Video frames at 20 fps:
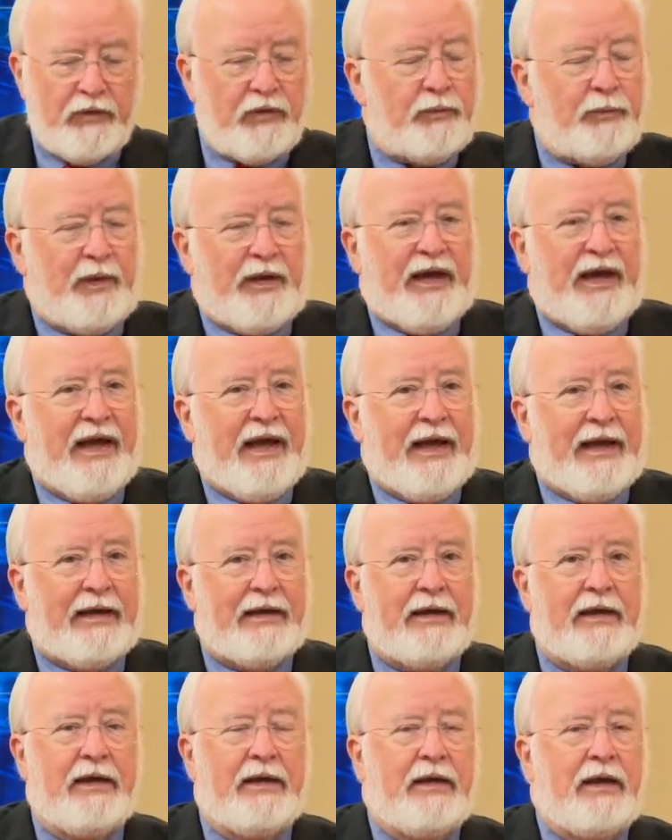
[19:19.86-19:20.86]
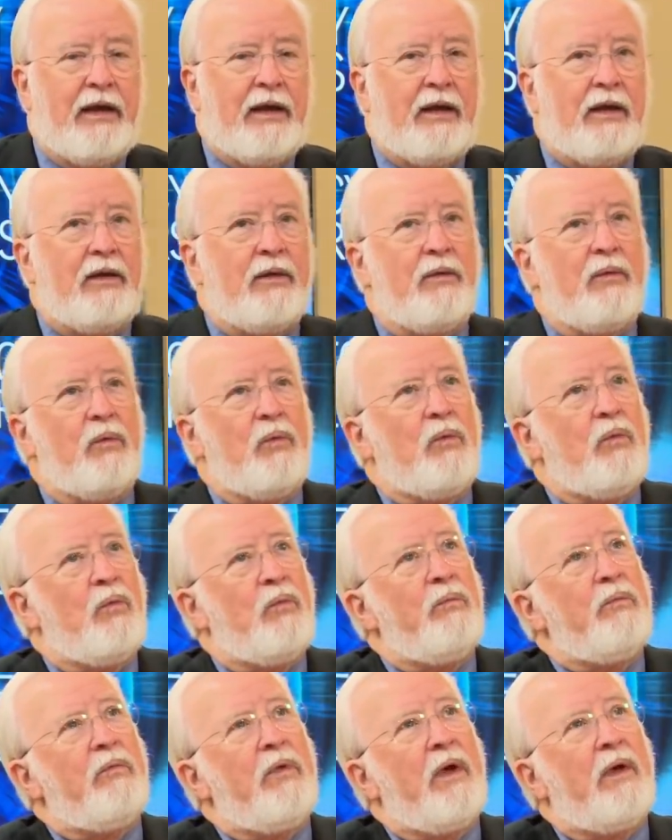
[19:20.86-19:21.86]
this began uh,
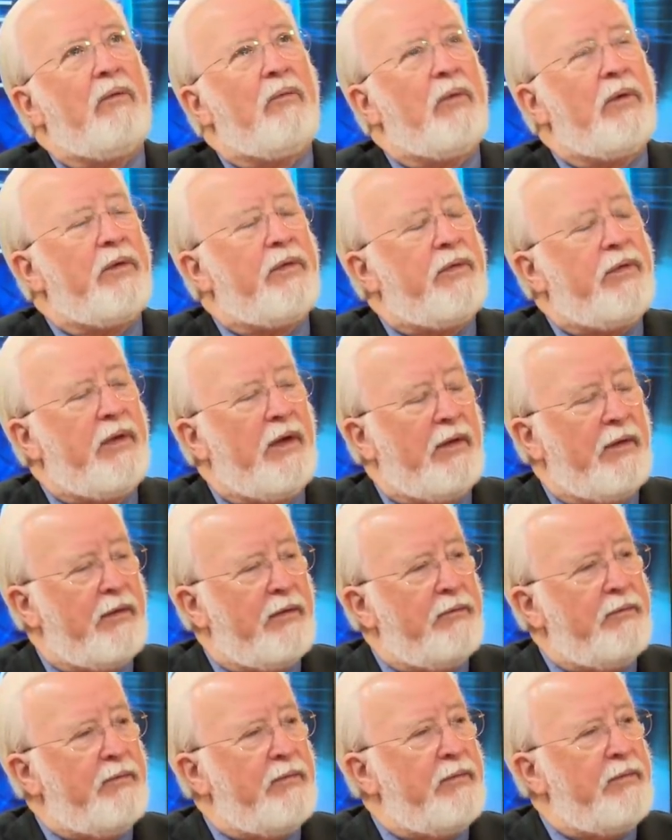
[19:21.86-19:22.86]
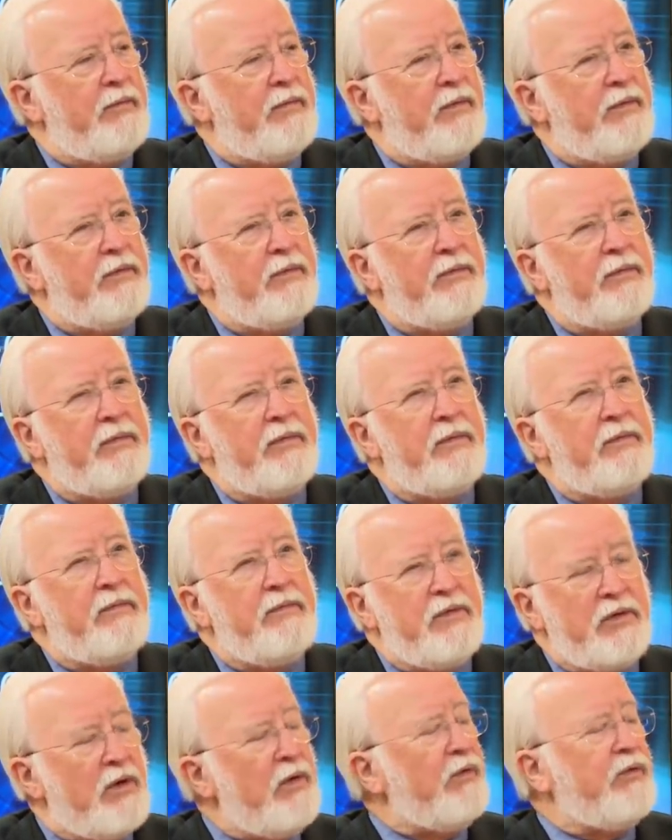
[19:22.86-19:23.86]
with uh,
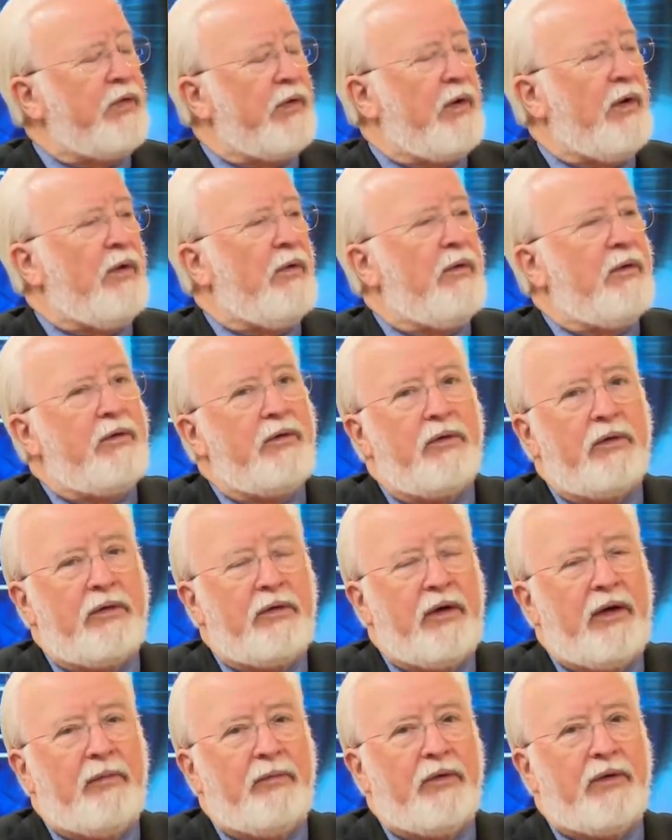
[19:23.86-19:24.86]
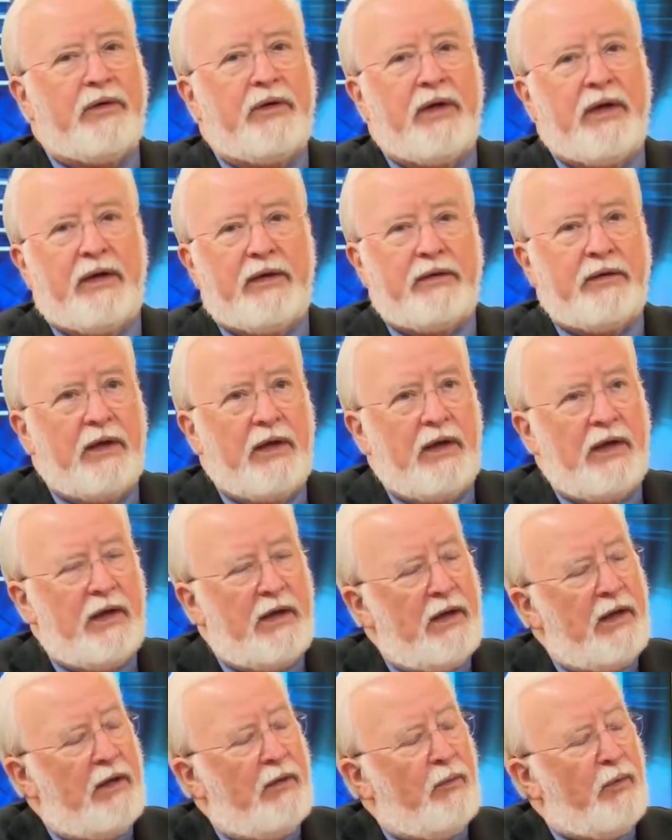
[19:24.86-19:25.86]
years ago, and you can name the date,
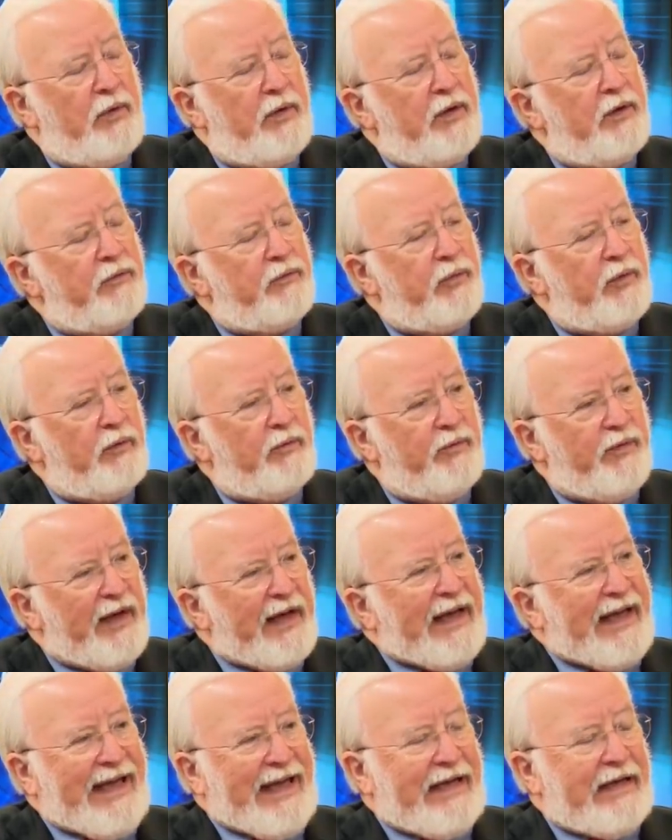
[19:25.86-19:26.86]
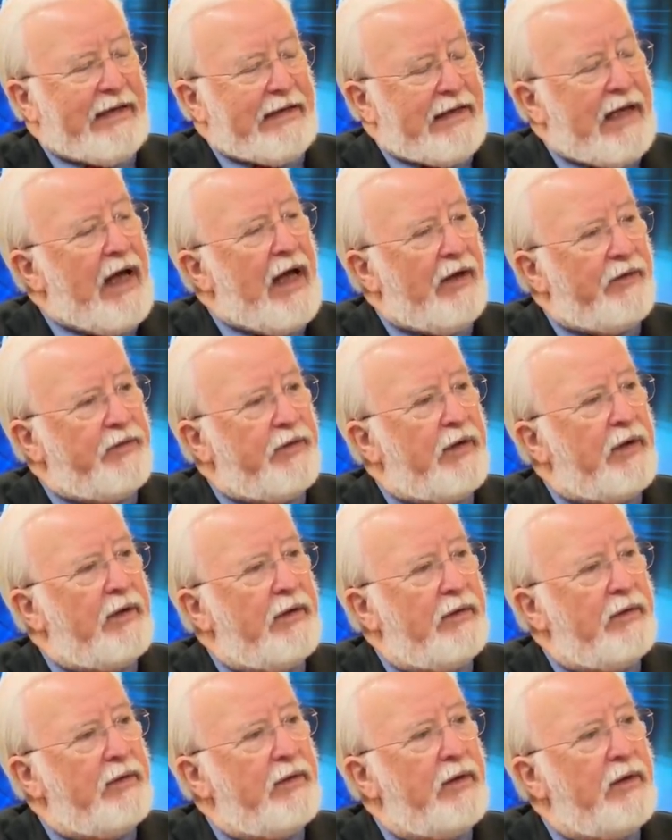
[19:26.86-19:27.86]
when Israel vacated Gaza
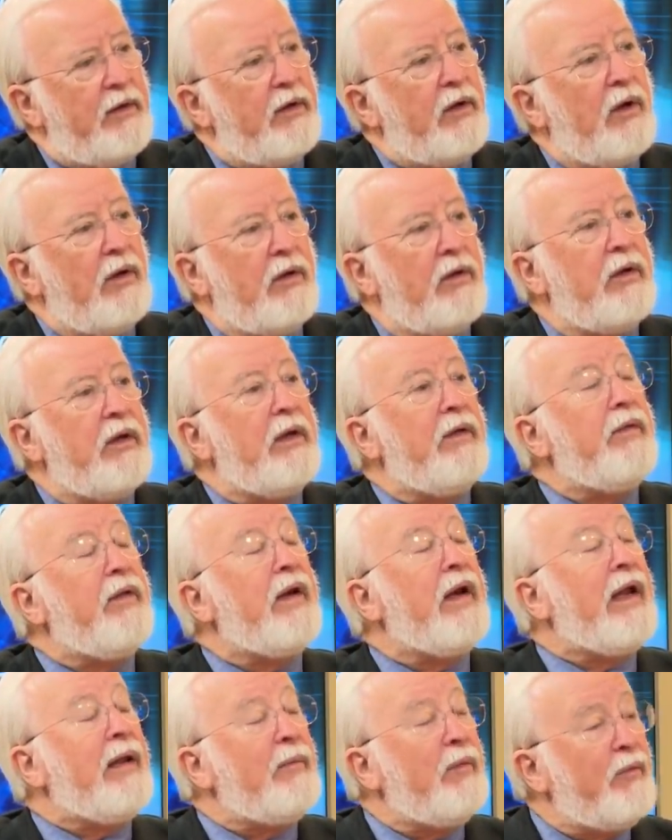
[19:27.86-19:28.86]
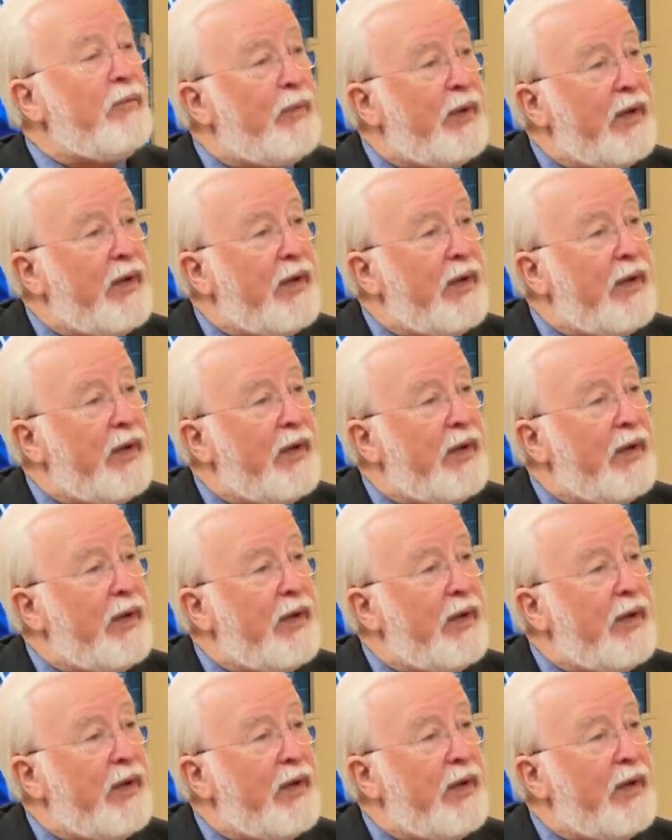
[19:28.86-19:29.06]
in the name of